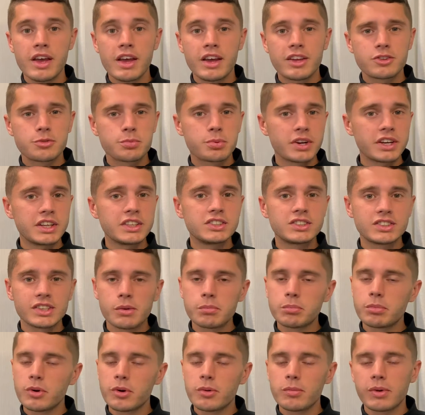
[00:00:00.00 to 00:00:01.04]
It's pretty
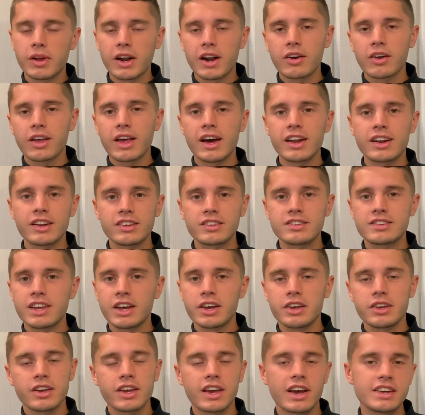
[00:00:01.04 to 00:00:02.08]
simple, but I'll kind of
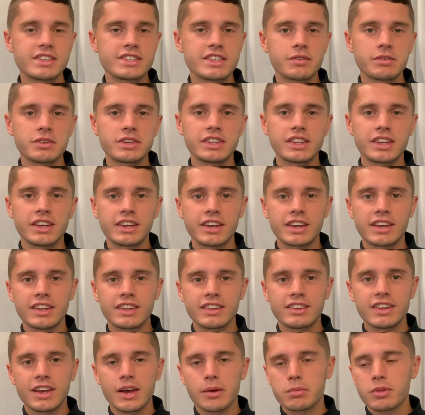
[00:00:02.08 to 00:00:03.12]
tell you guys everything in
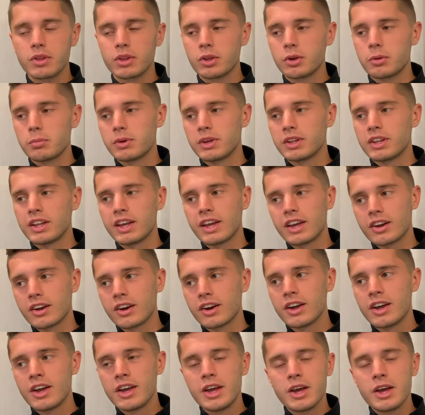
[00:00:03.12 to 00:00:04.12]
depth a little bit later.